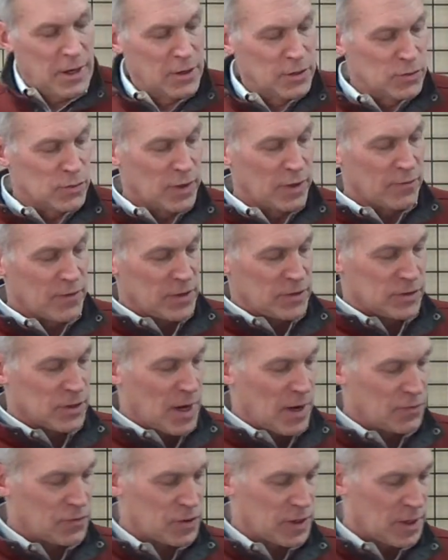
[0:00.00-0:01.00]
Here's one of our
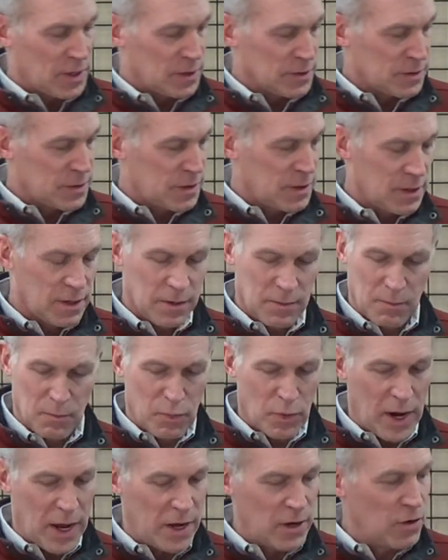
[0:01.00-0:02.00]
soft shells,
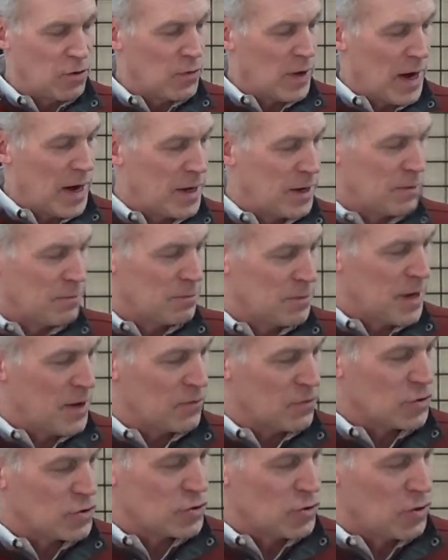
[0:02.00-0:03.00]
brand new item,
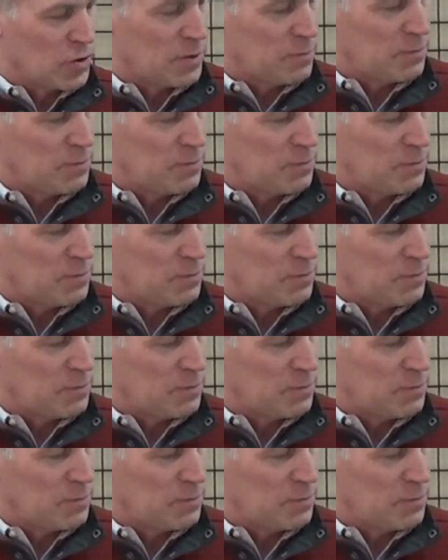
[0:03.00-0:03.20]
never showed